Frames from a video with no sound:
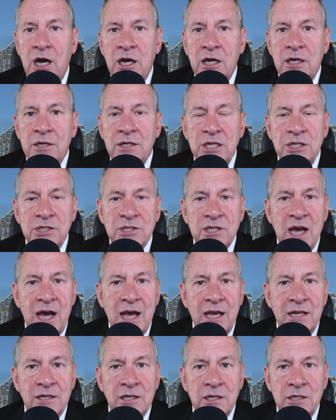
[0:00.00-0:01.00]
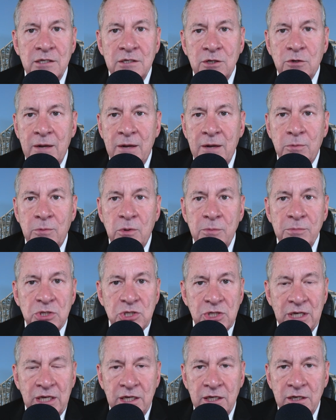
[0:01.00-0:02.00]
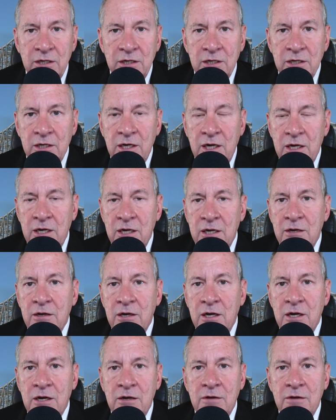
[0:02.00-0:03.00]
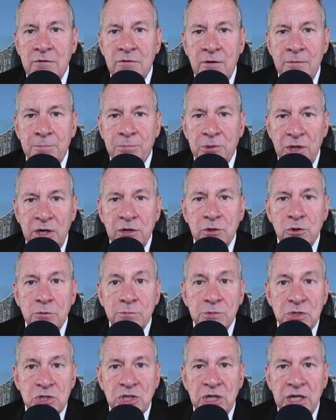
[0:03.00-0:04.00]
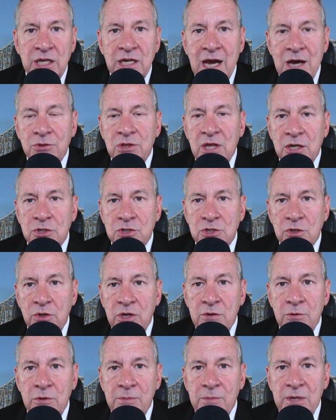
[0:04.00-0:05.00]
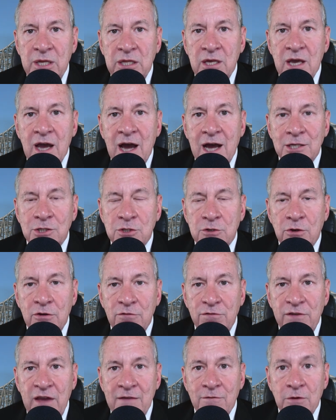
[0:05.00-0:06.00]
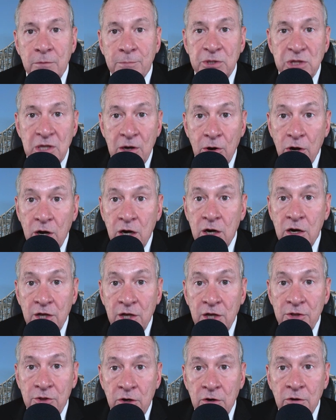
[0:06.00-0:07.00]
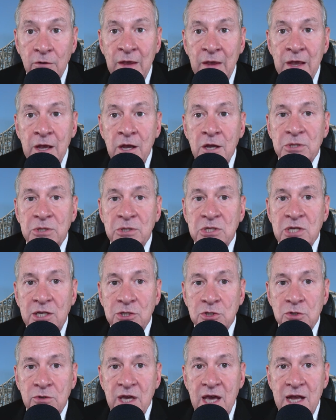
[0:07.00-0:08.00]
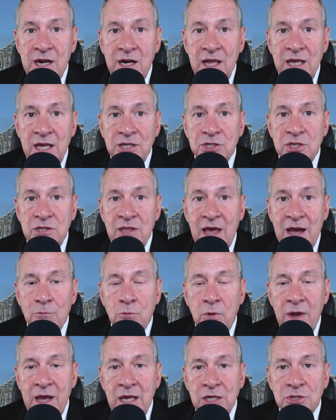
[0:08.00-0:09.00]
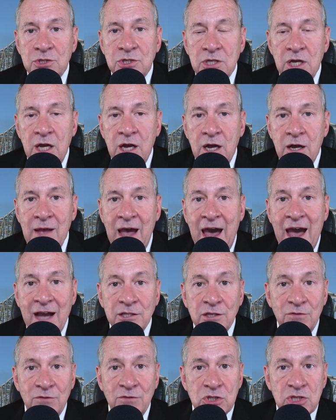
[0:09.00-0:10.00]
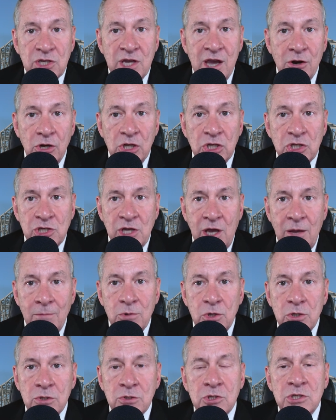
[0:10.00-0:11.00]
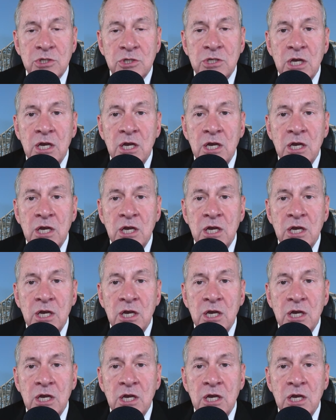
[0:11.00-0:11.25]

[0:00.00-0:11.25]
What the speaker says: He's got an incredible machine, a political machine out there, so he would be the odds-on favorite. But there are other potential candidates in that race. Activist Gary Chambers,